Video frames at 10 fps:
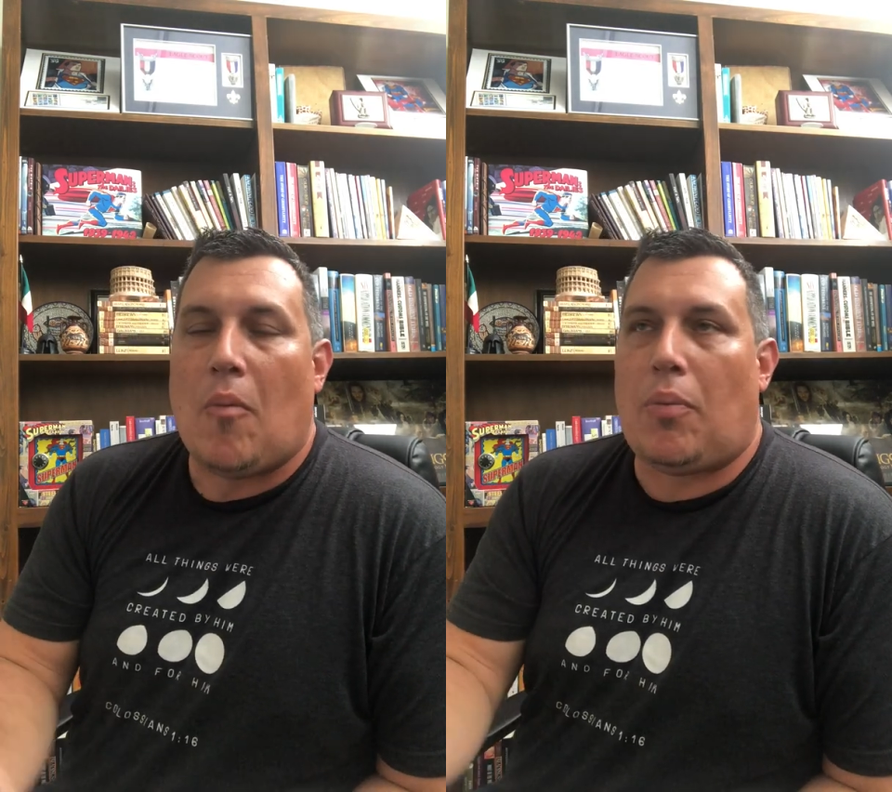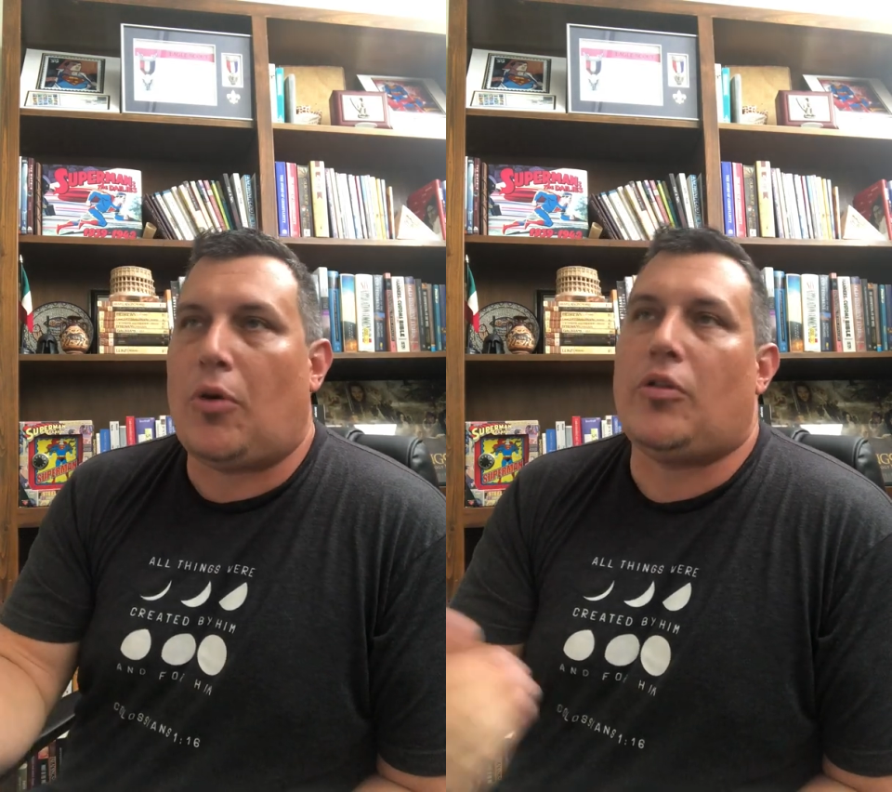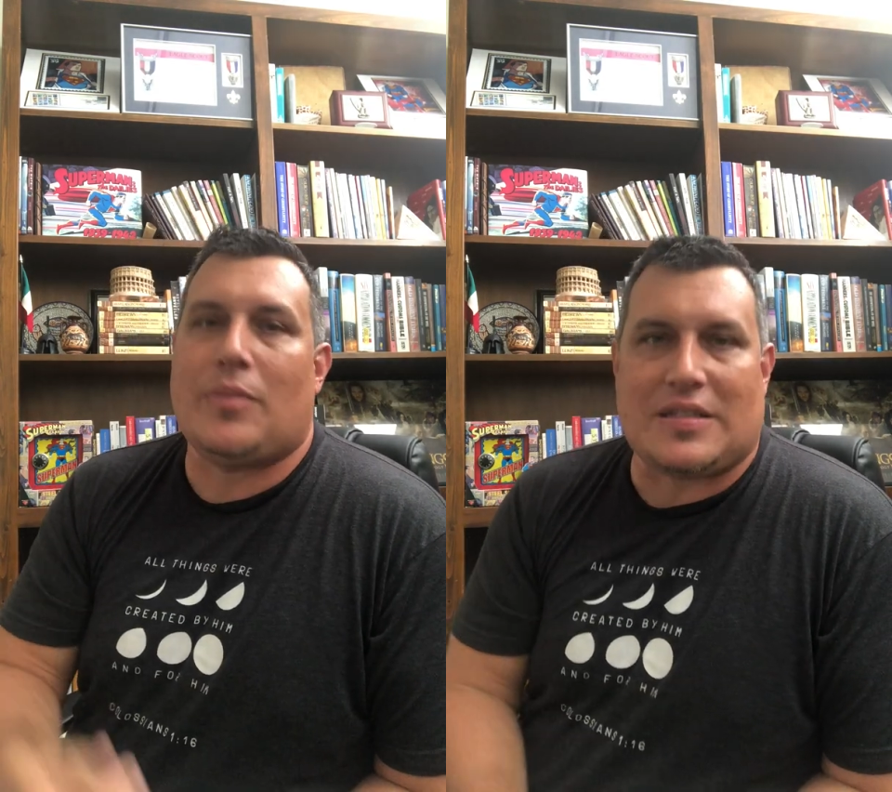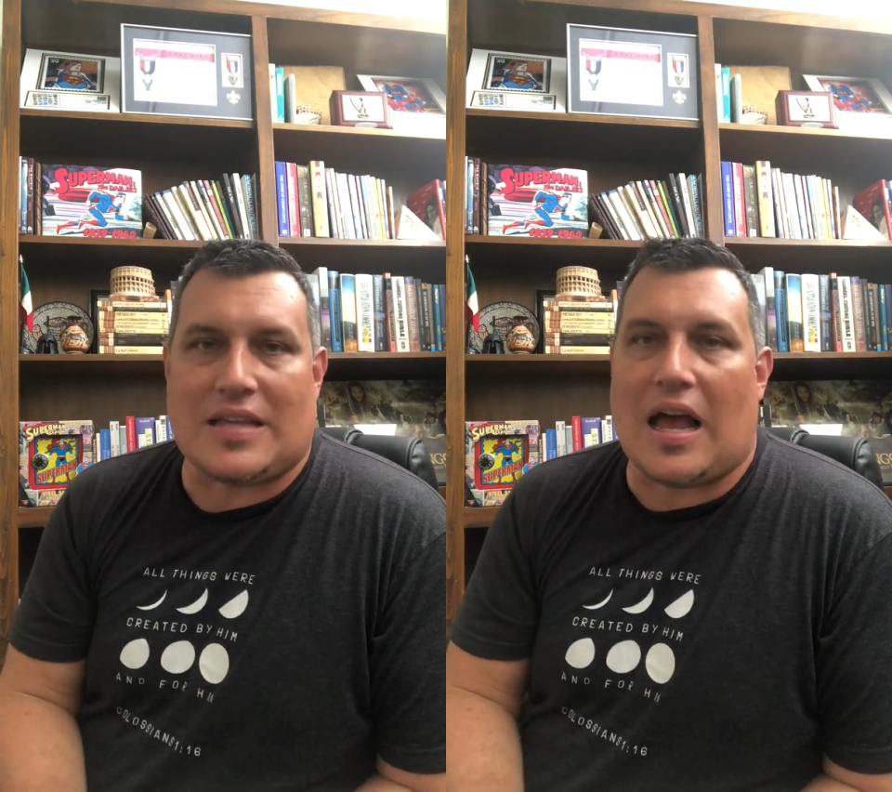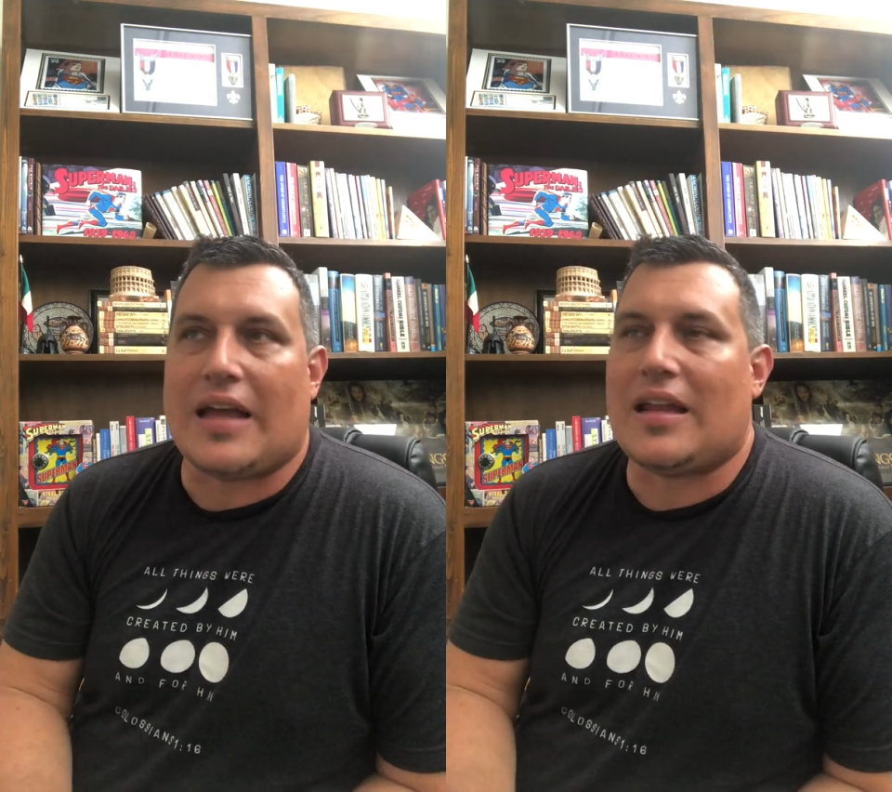Pull them
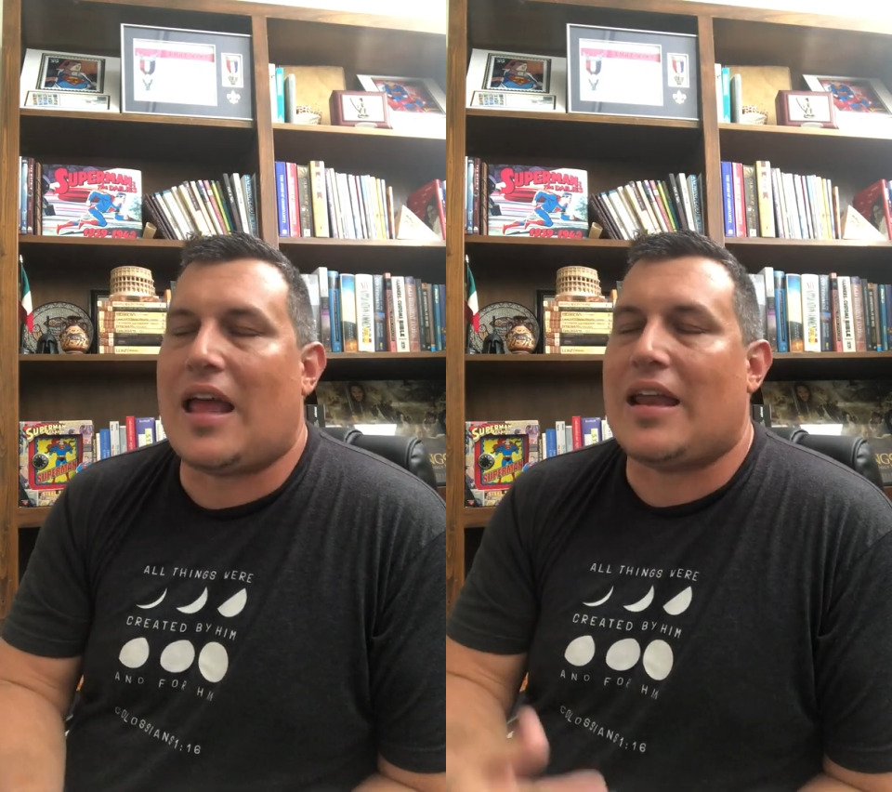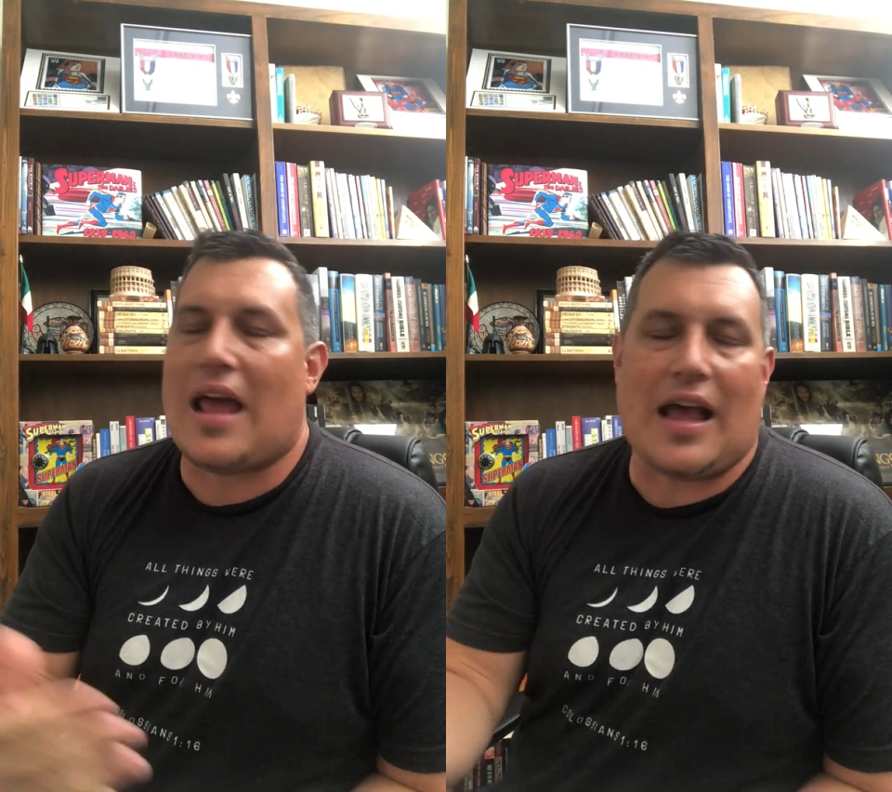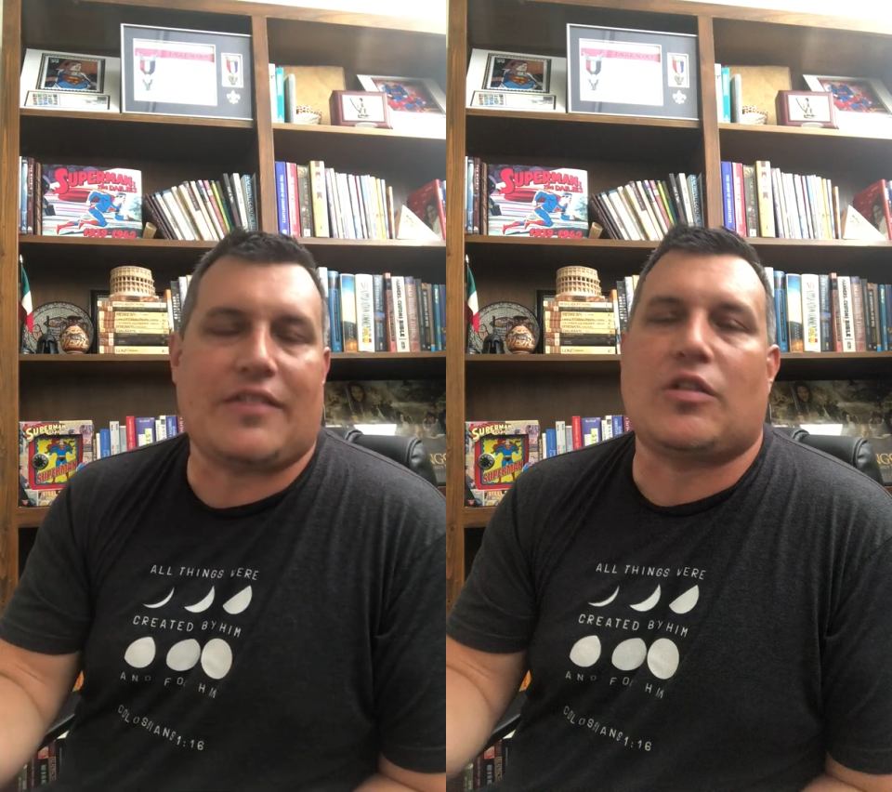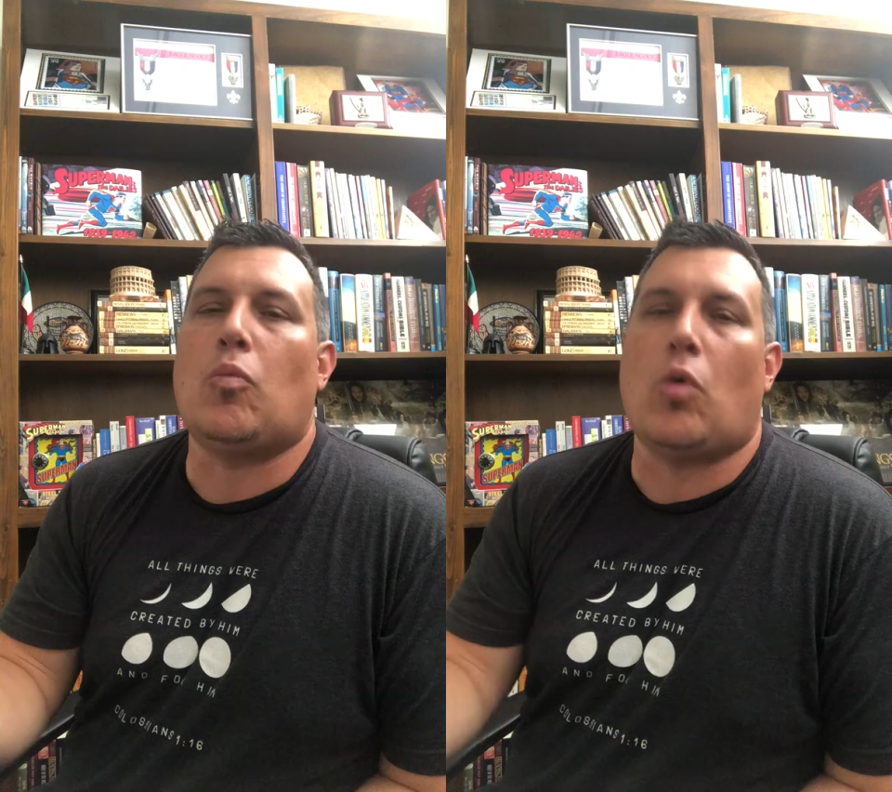aside and ask them,